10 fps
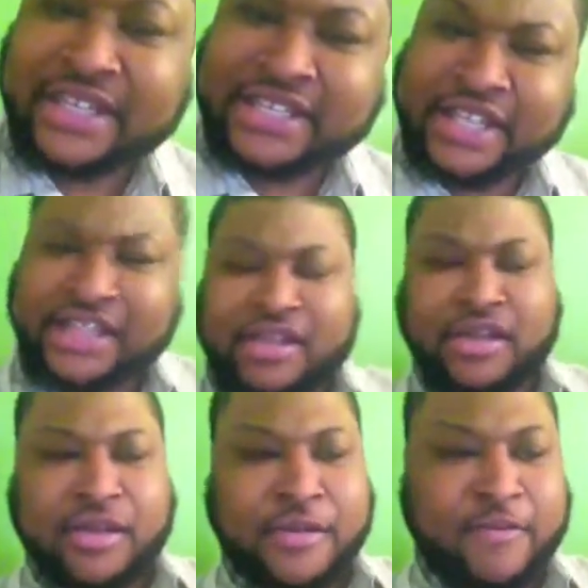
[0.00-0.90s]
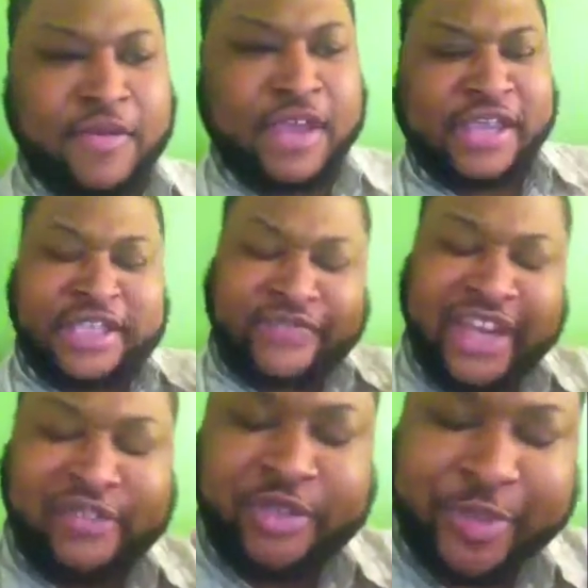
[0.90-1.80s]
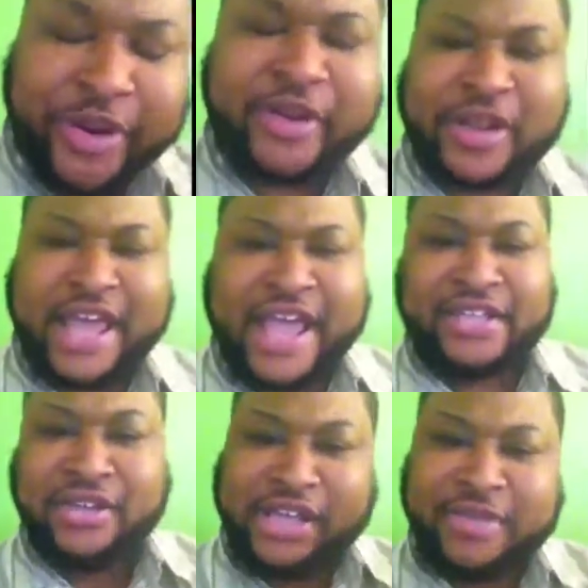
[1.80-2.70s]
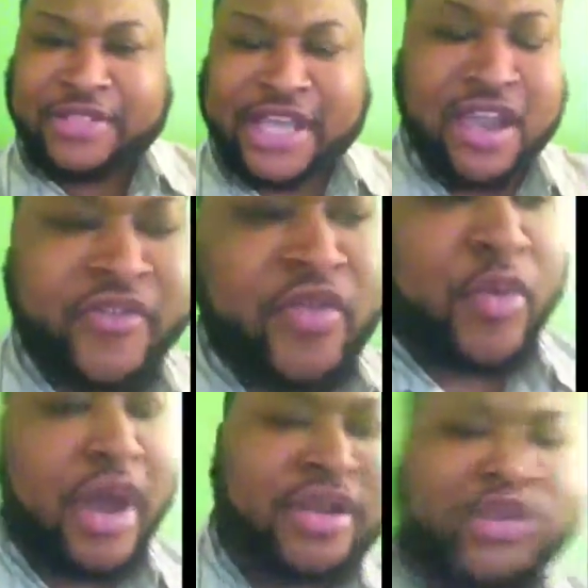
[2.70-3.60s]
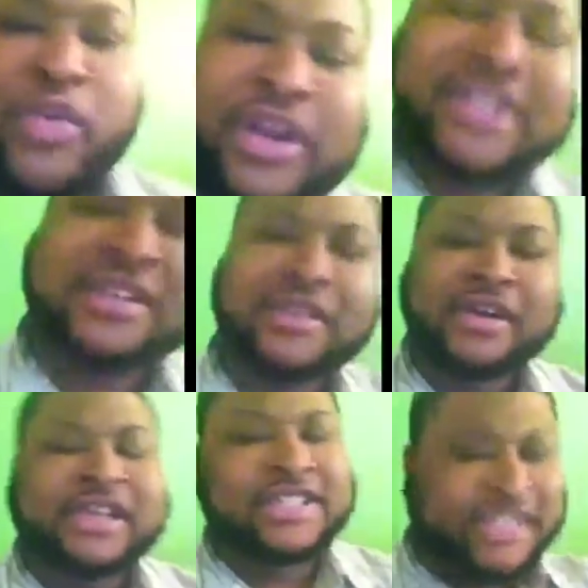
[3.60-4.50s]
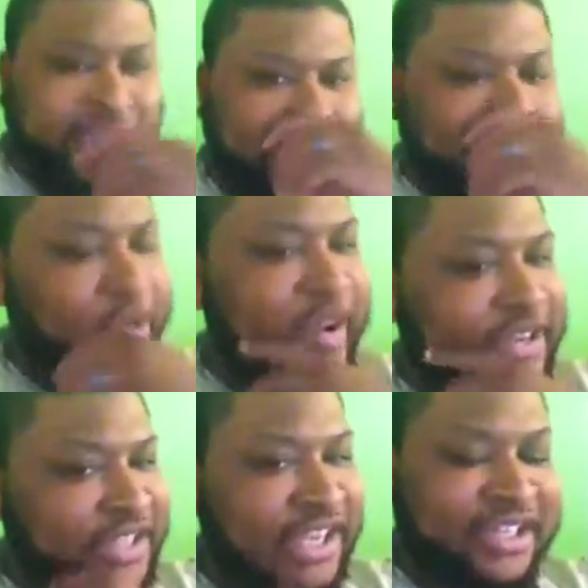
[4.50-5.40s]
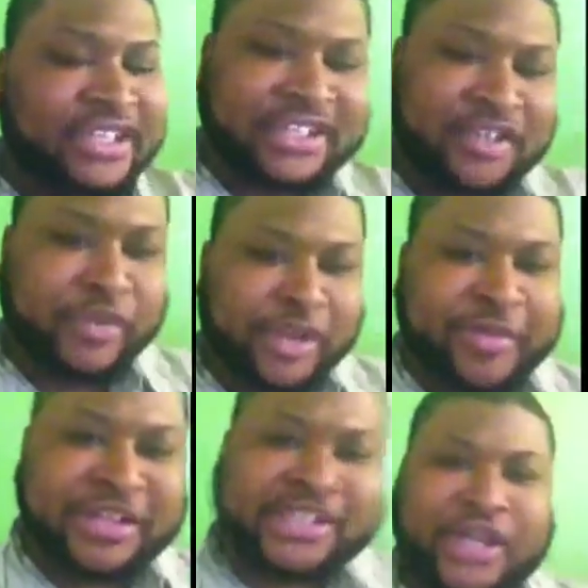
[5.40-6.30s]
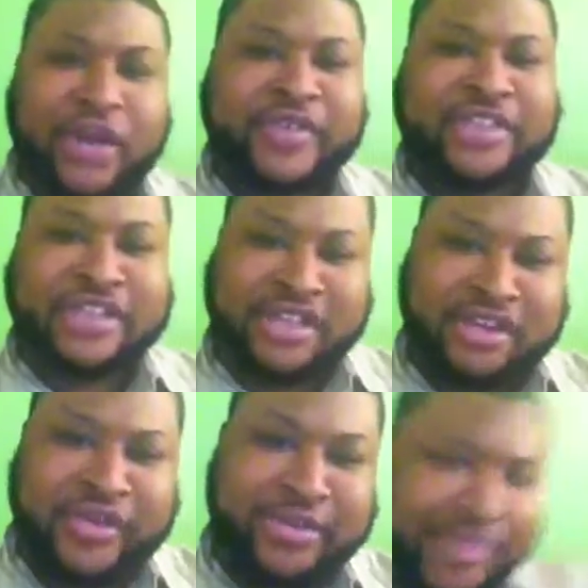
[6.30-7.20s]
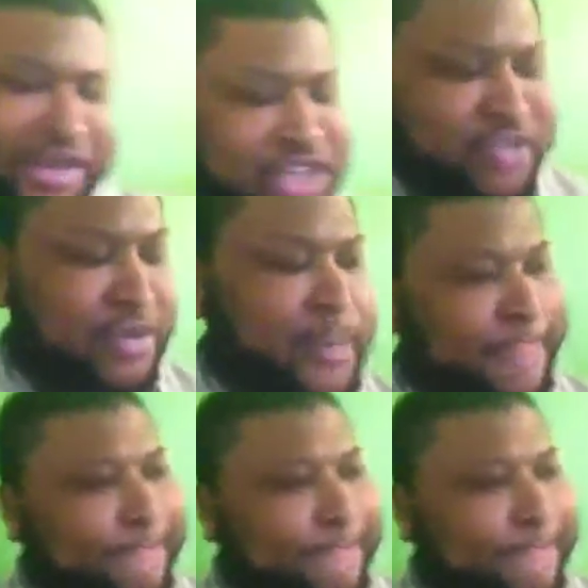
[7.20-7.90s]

He said that his face was paralyzed on the left side for a while, so he wanted to sing on the praise team because he still wanted to be in service, in ministry.